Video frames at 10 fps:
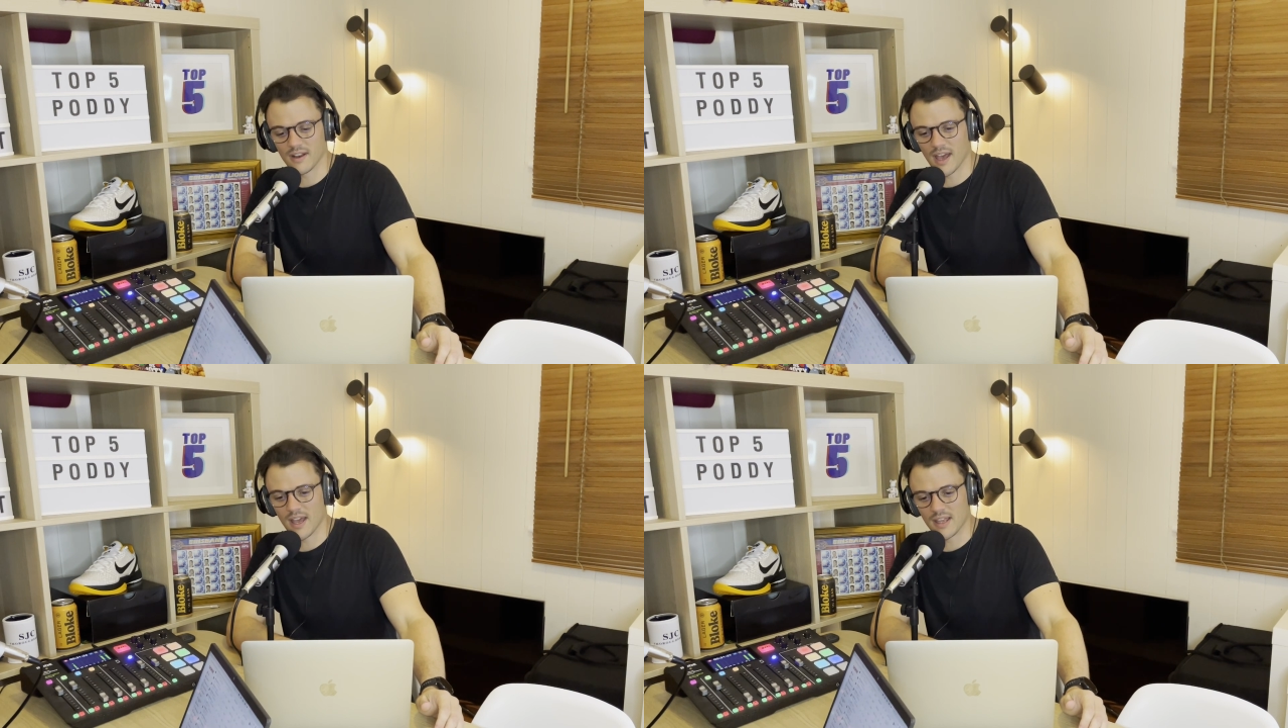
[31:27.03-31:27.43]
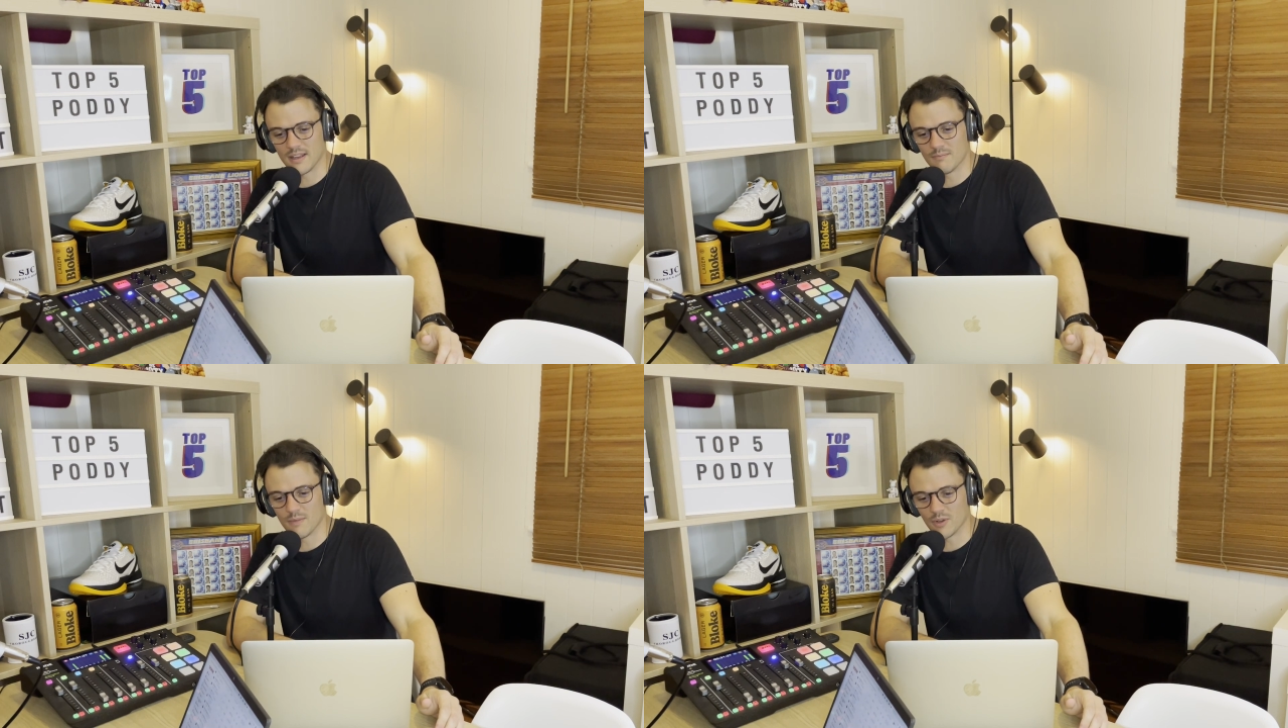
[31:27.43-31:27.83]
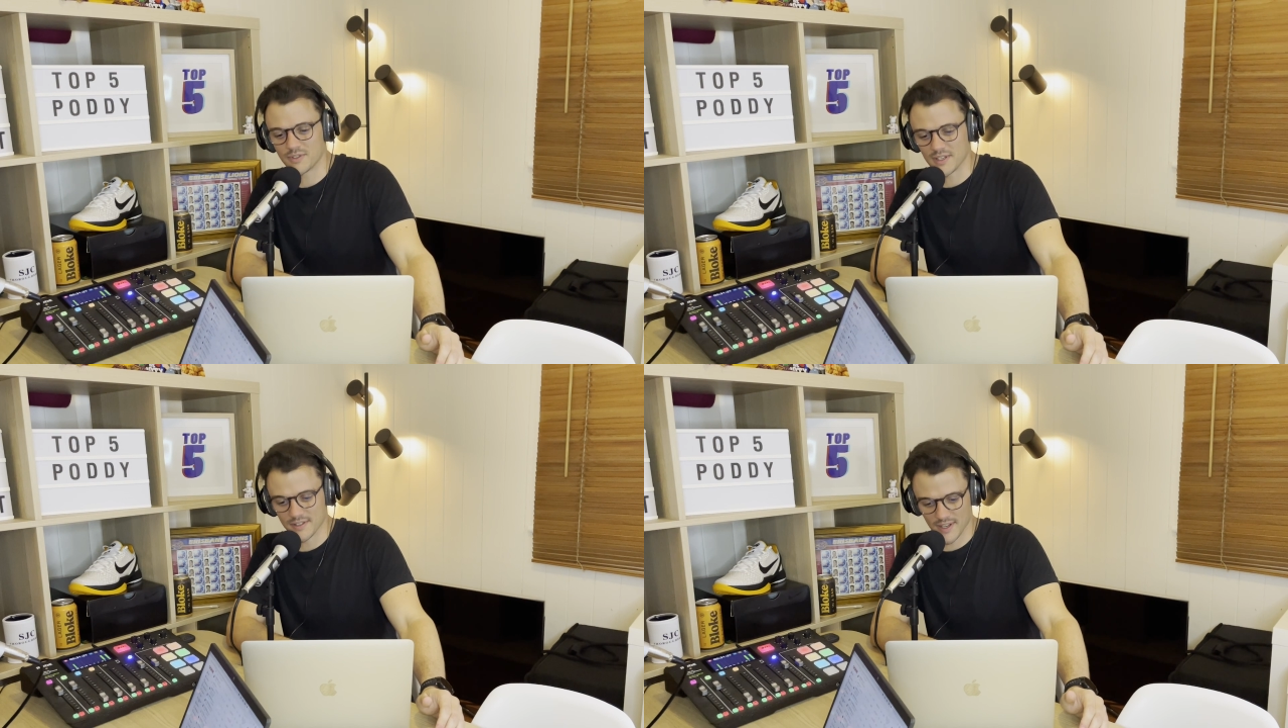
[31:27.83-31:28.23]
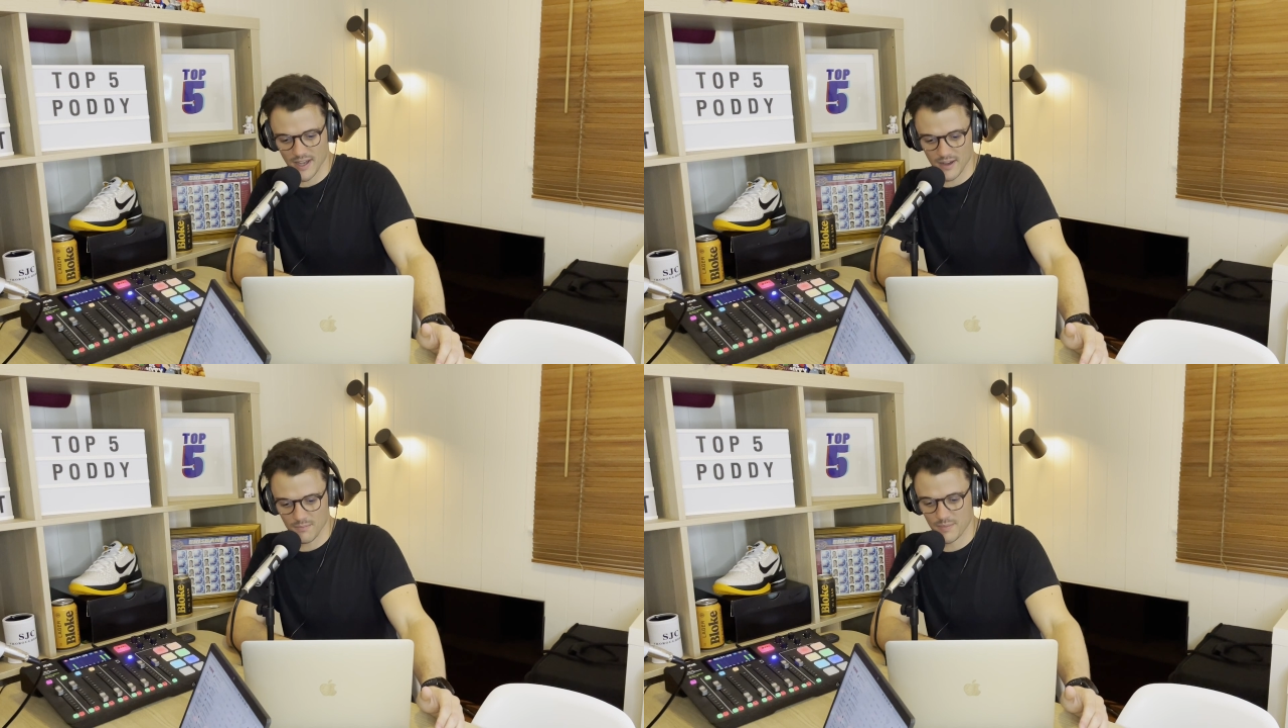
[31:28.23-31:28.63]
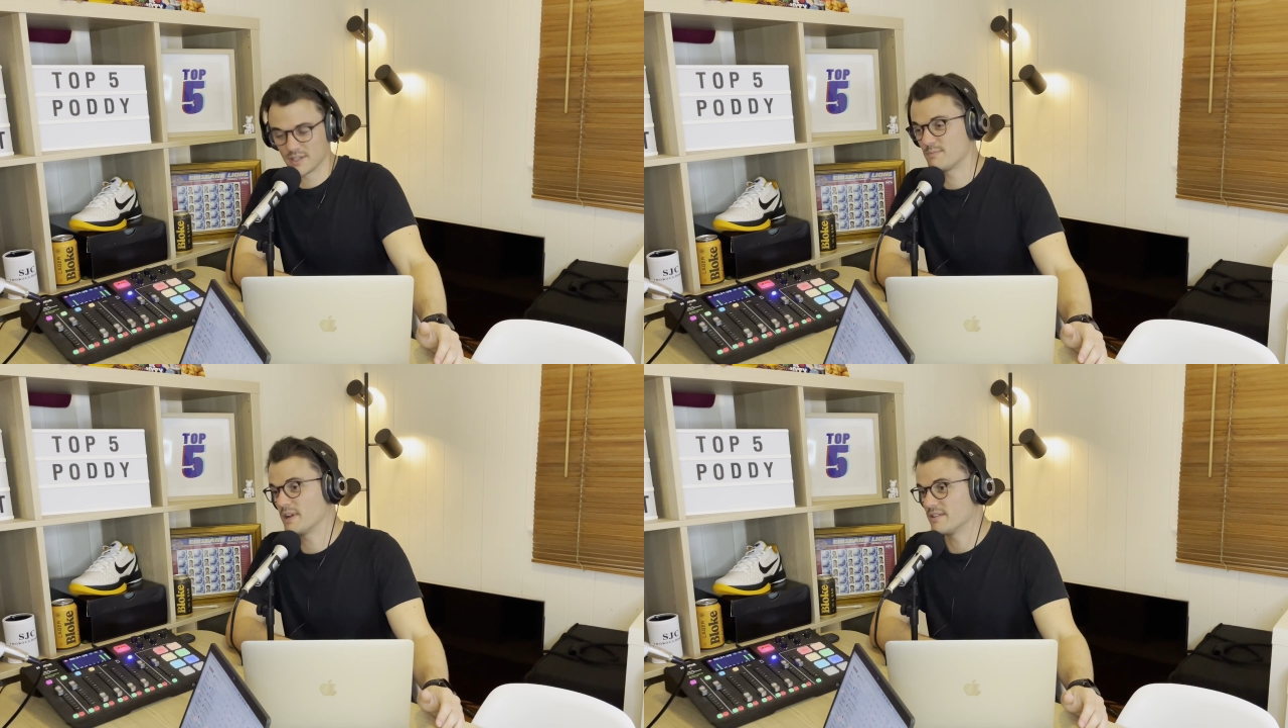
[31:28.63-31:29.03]
a multi as our
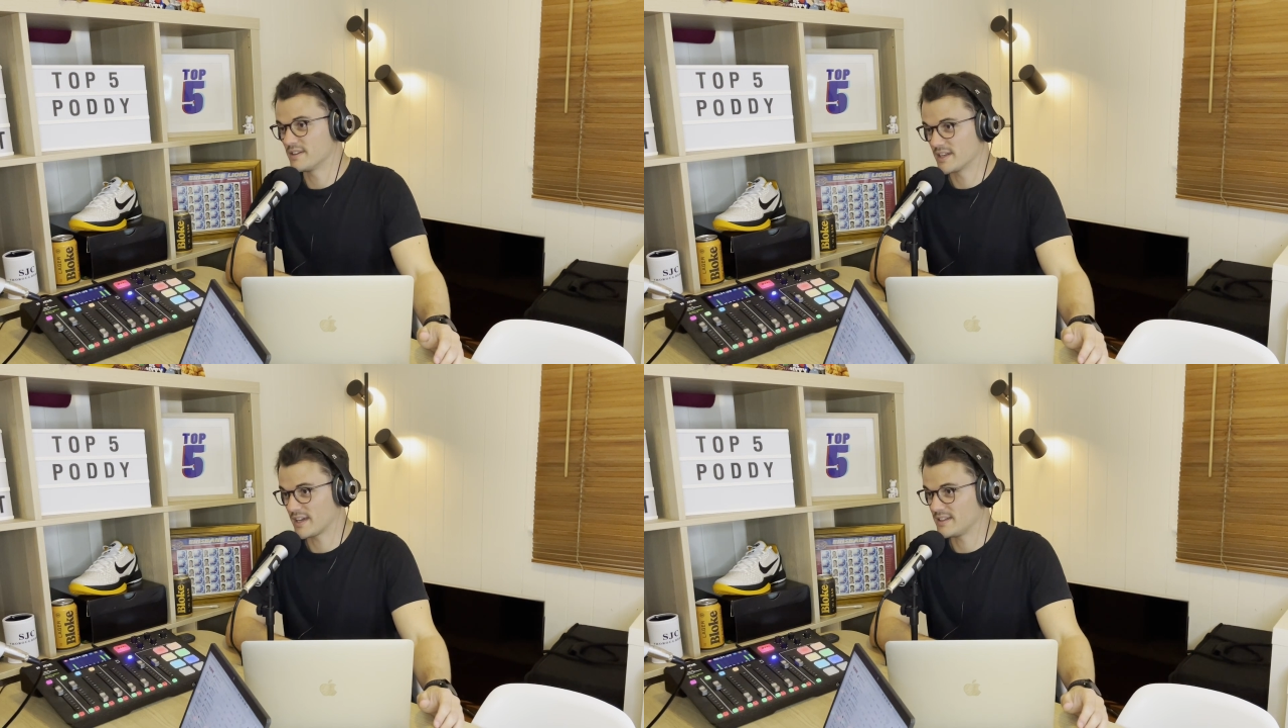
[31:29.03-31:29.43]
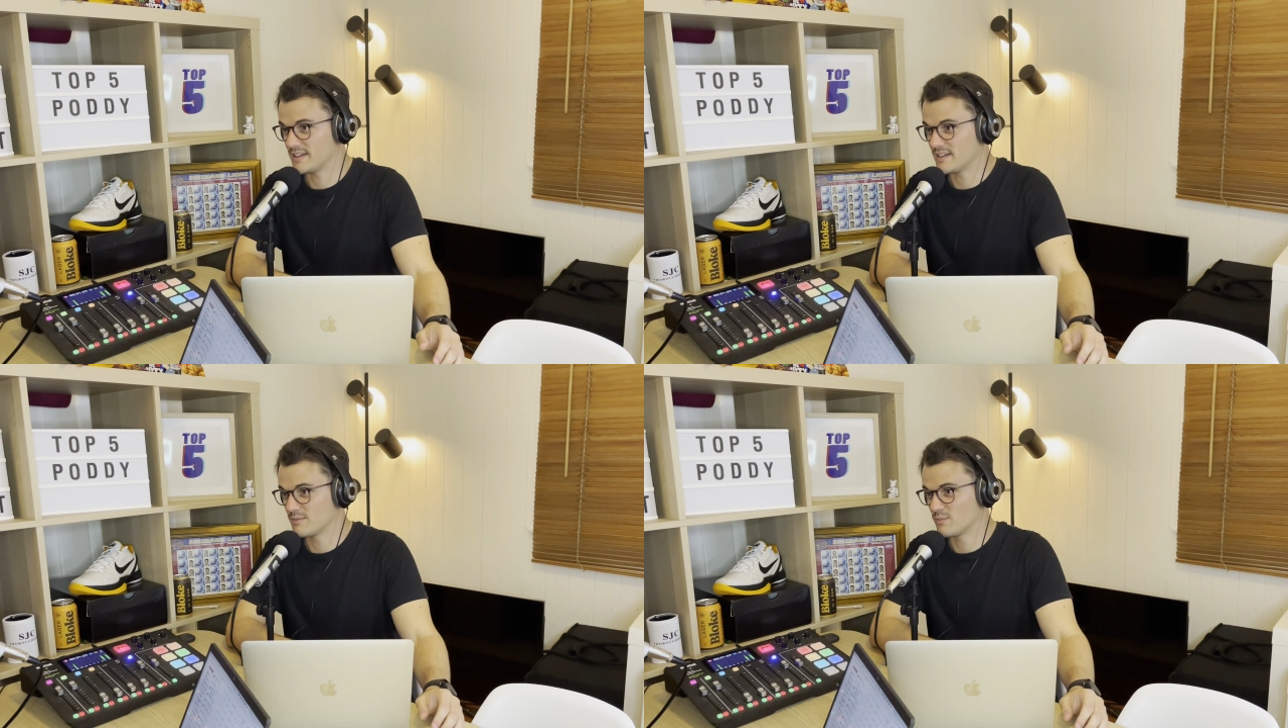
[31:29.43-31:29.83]
best bet of the day here,